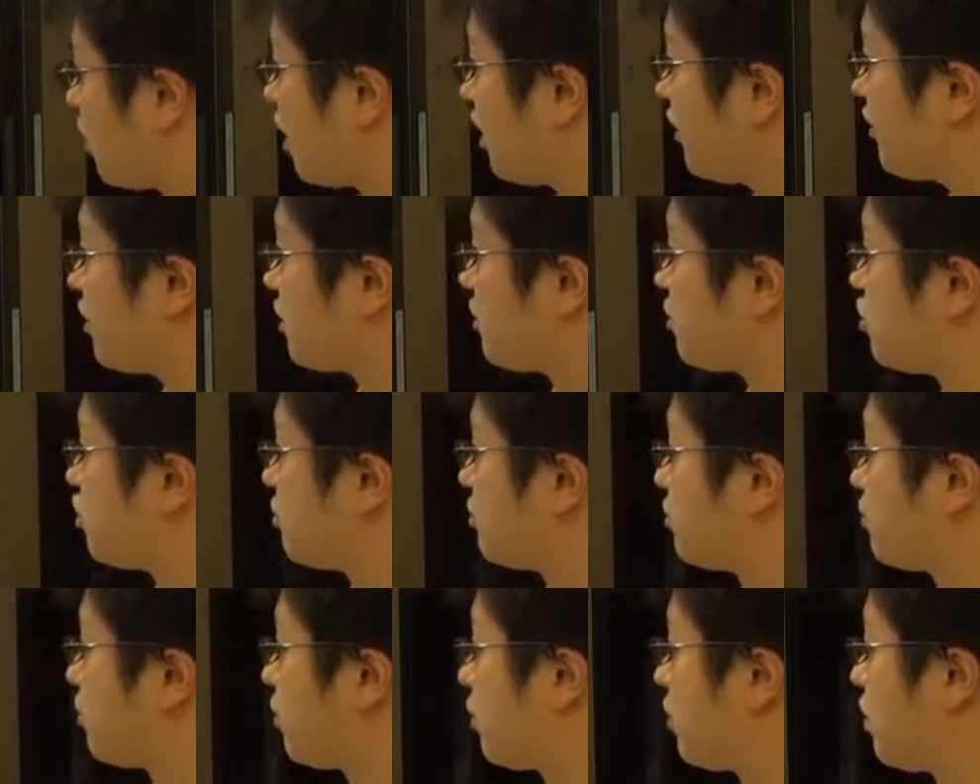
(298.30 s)
other group
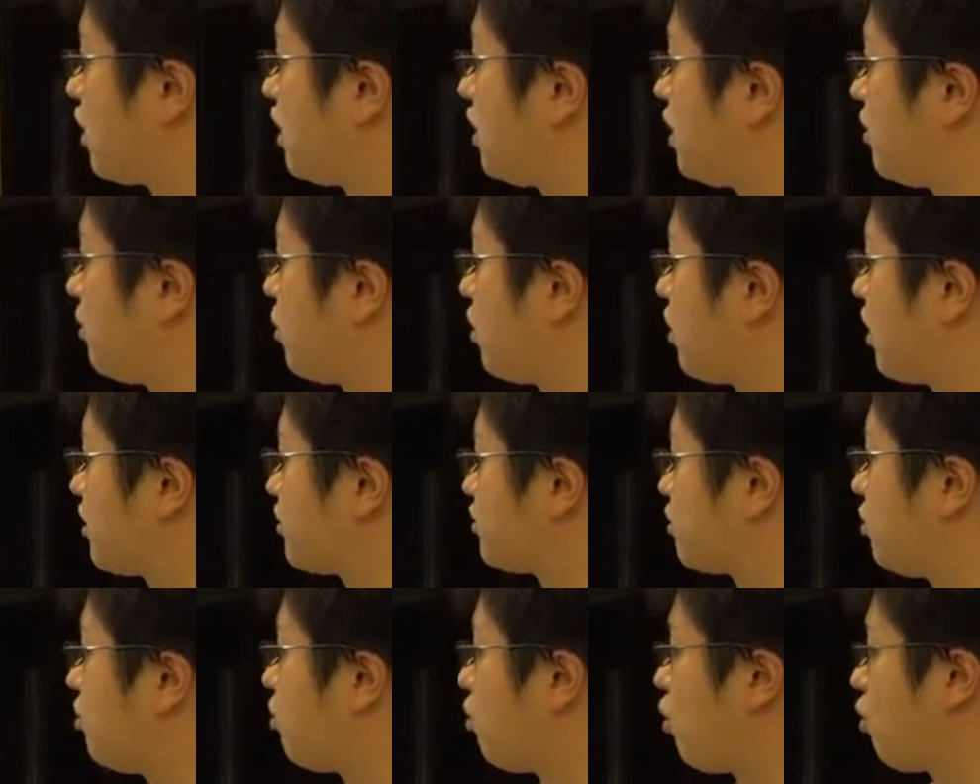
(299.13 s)
focus
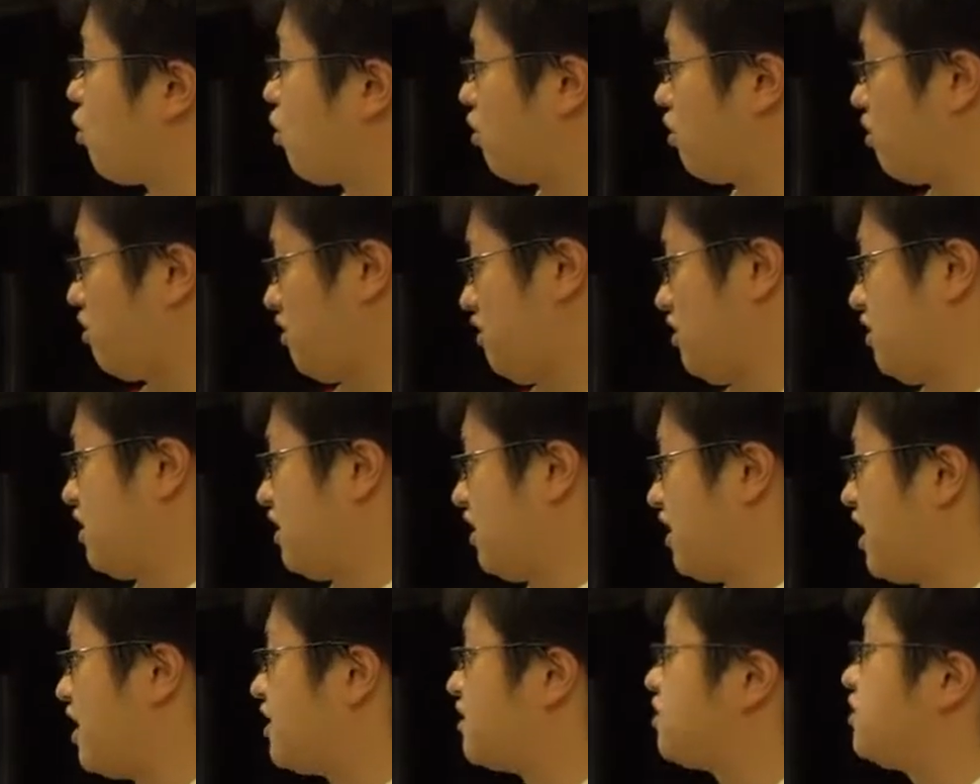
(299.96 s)
on more
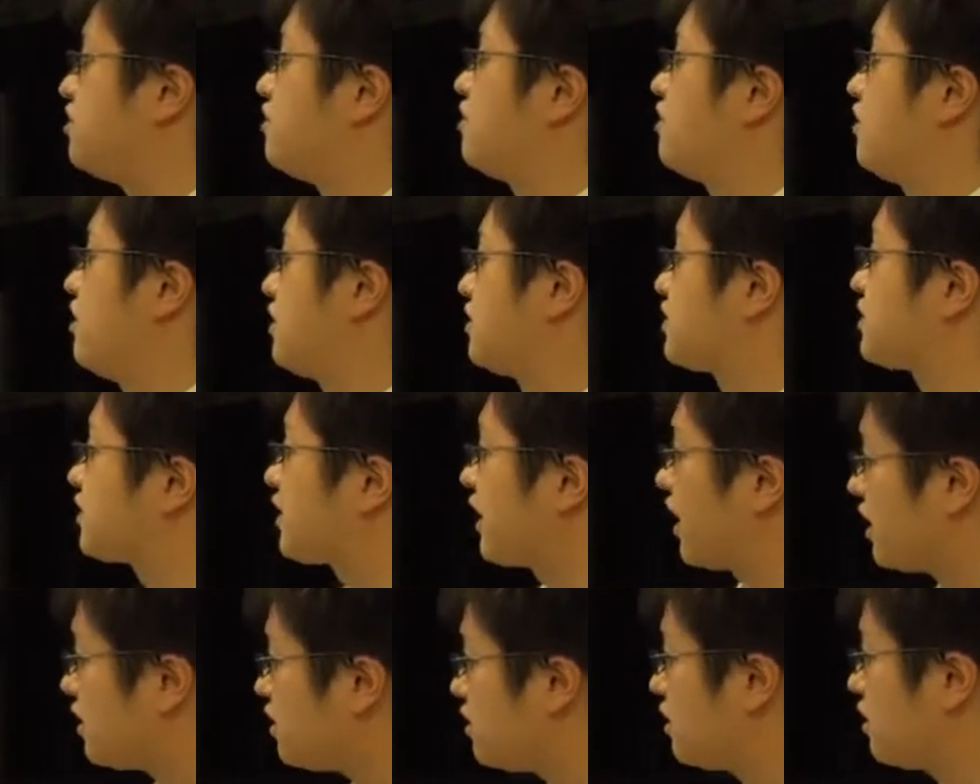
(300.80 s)
engineering
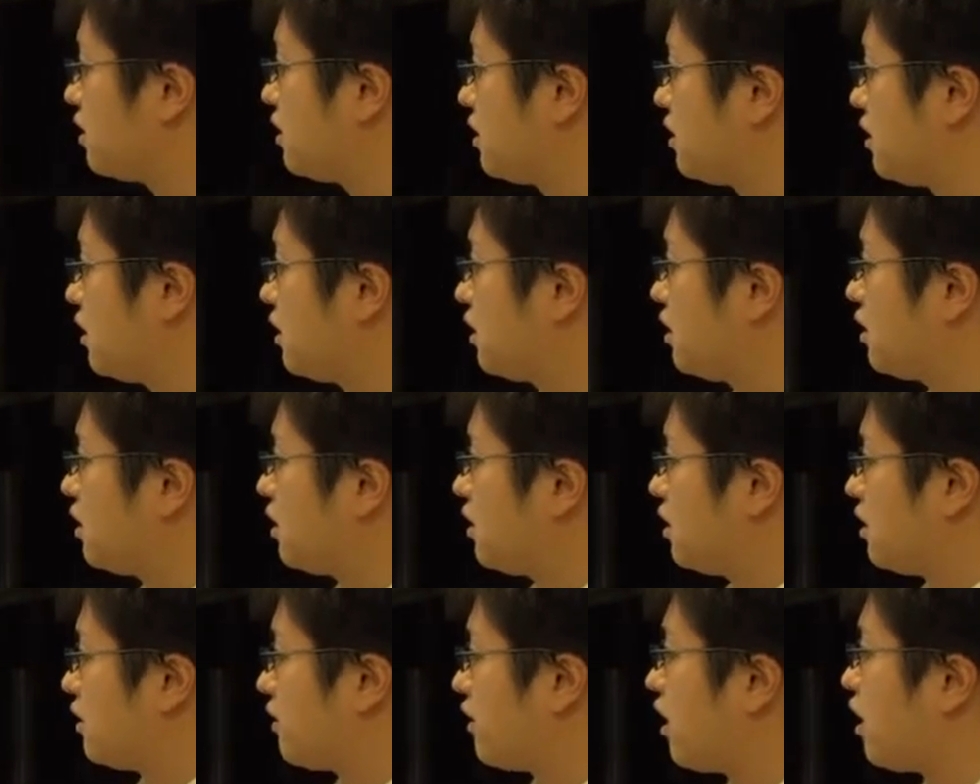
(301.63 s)
side.
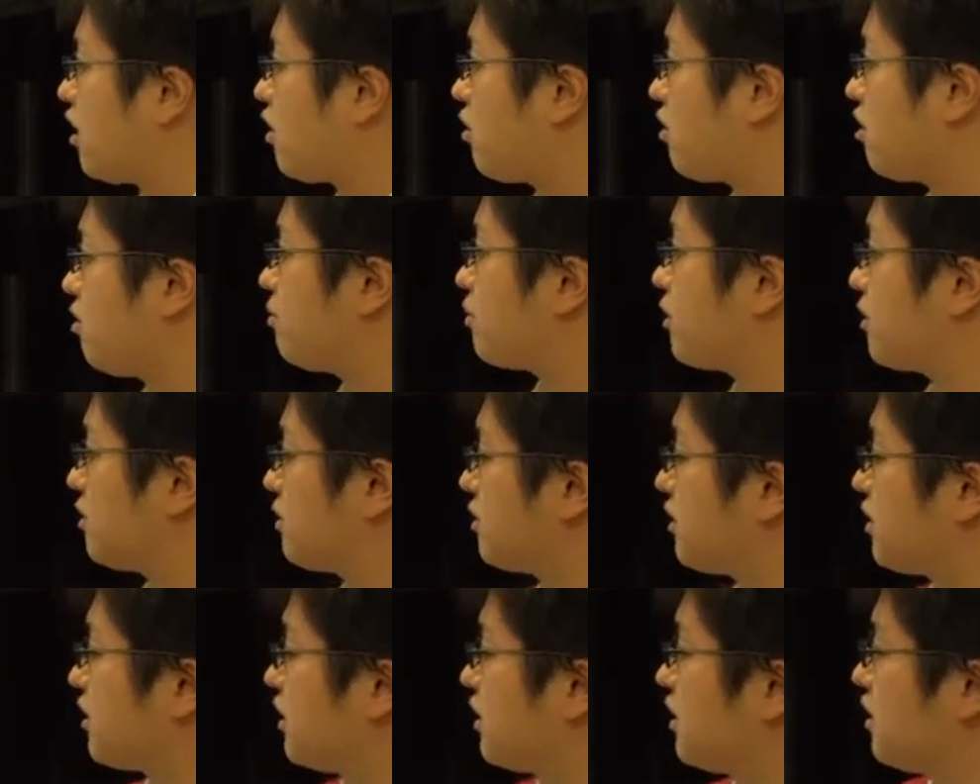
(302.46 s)
However,
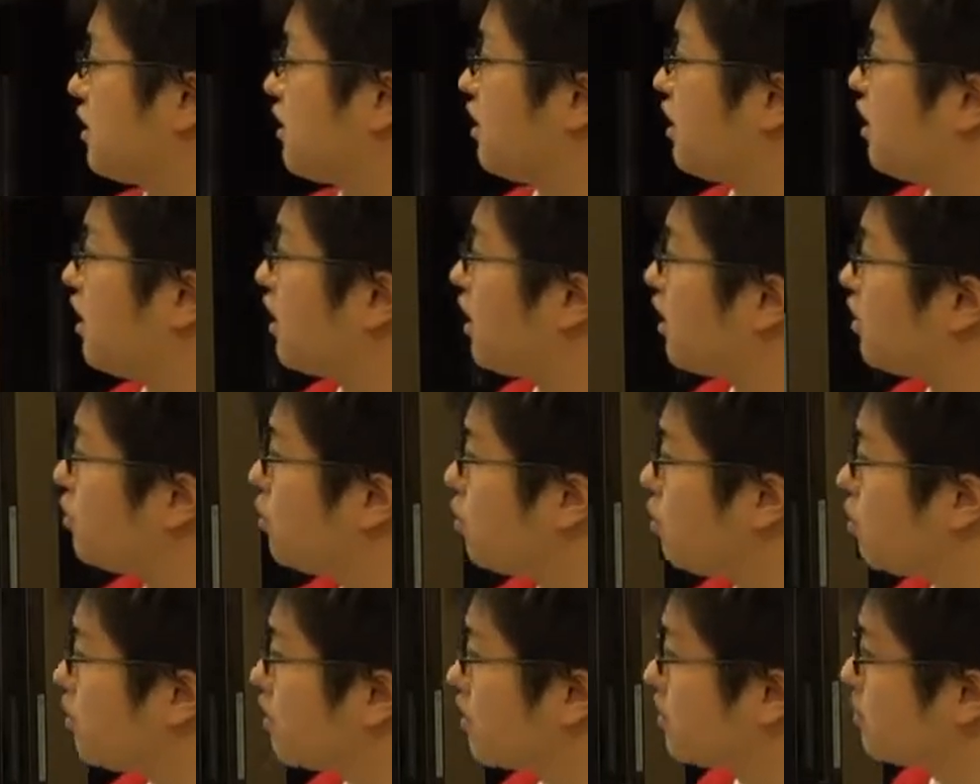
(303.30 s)
no
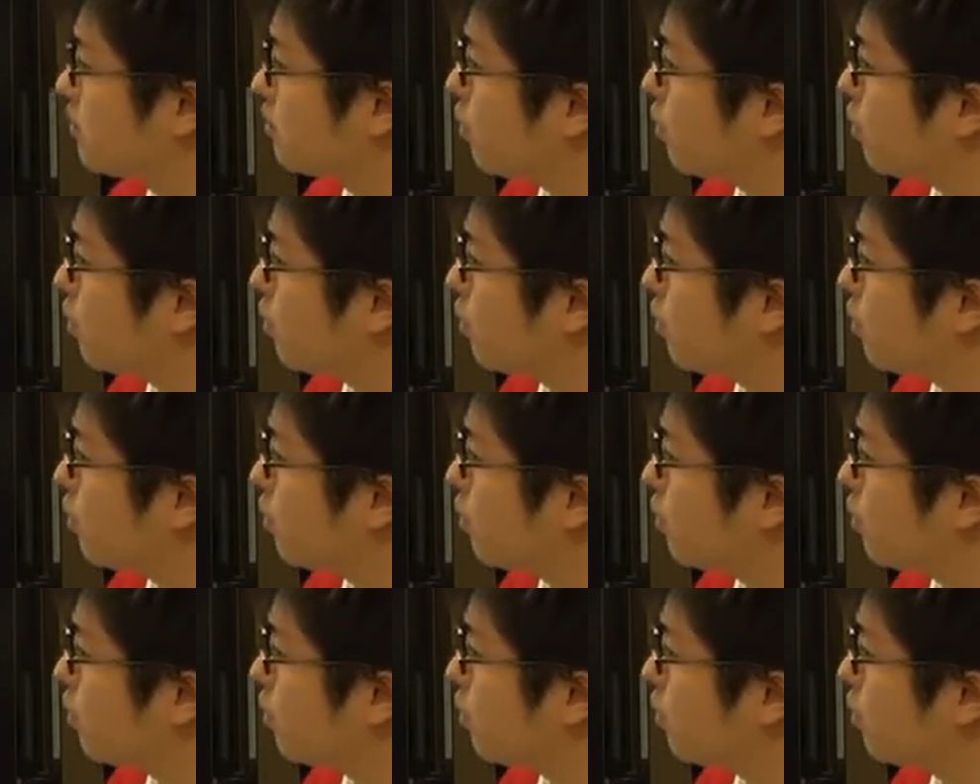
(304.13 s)
one